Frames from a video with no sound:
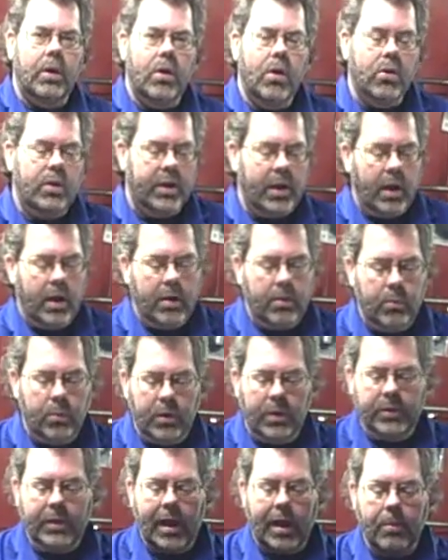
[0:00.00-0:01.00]
Okay,
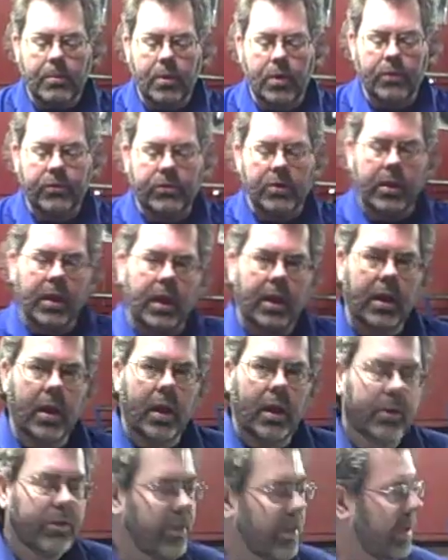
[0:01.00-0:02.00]
we'll now move to
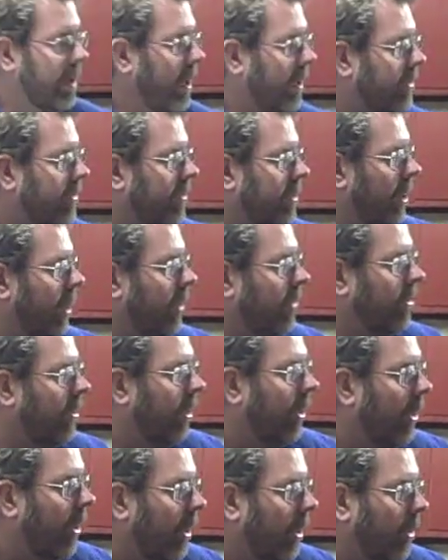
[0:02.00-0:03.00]
the next stage
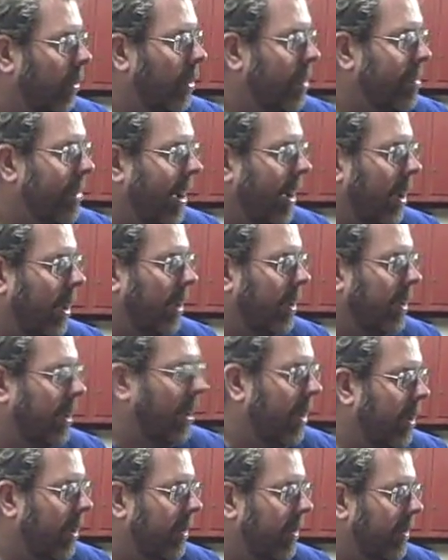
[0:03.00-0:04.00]
with
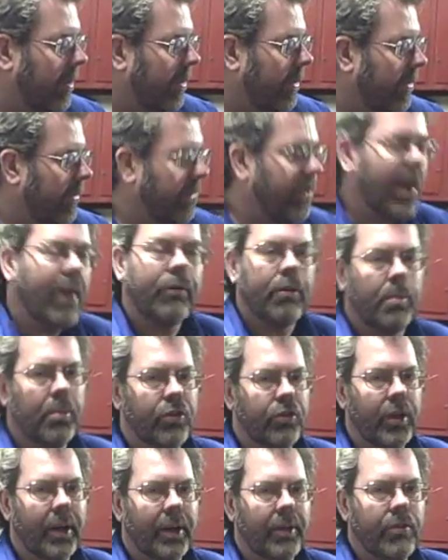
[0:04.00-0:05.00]
my favourite
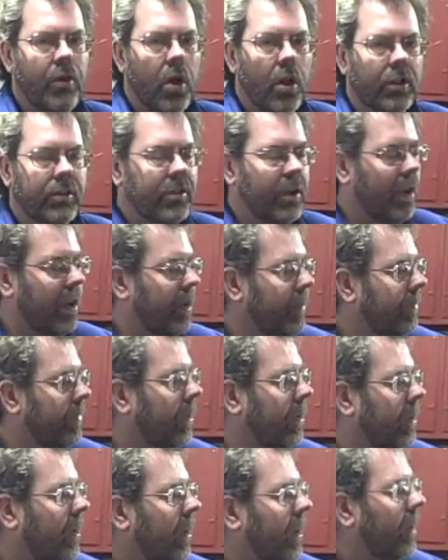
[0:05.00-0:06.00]
machine of all time,
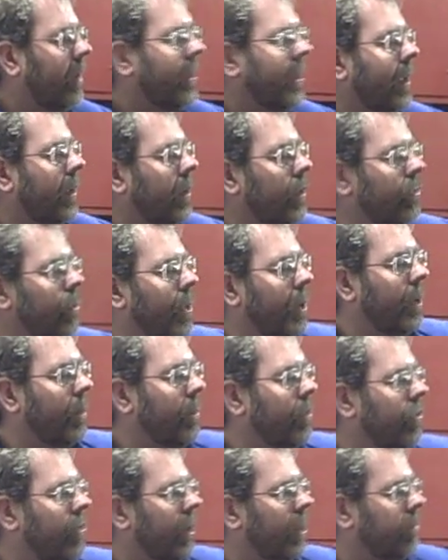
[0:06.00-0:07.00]
the English wheeler
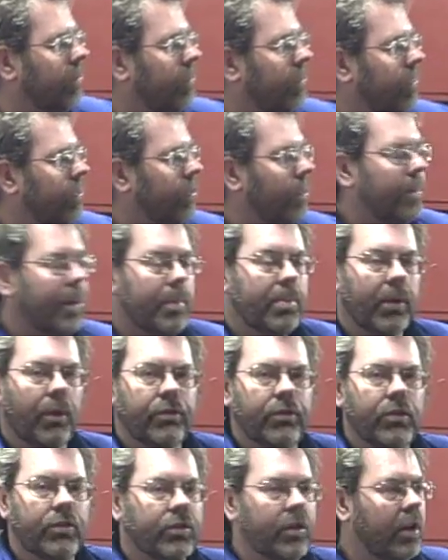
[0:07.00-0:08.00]
machine. Some people
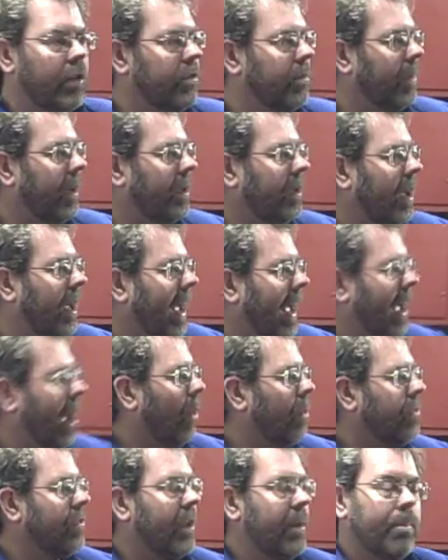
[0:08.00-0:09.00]
often say to me,
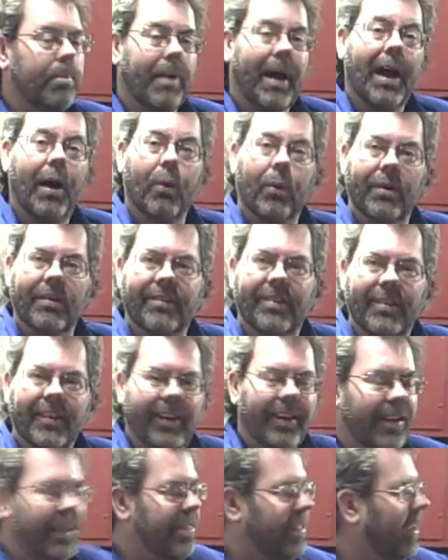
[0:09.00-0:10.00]
how's it powered?
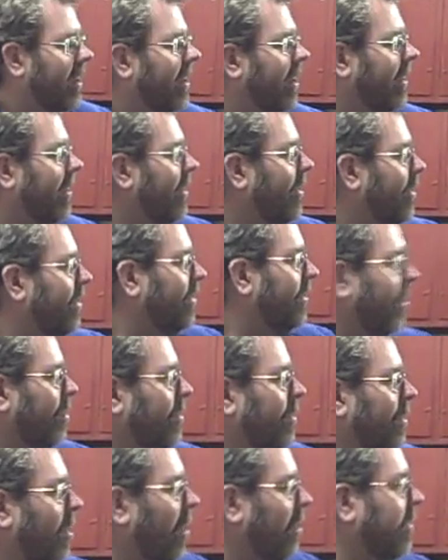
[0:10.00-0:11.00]
Thinking that there's some
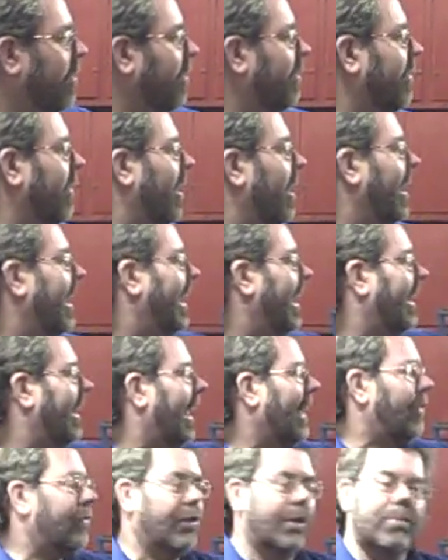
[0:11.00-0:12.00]
sort of
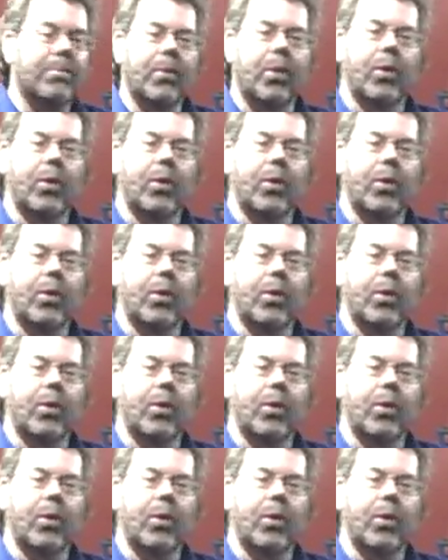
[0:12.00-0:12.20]
electric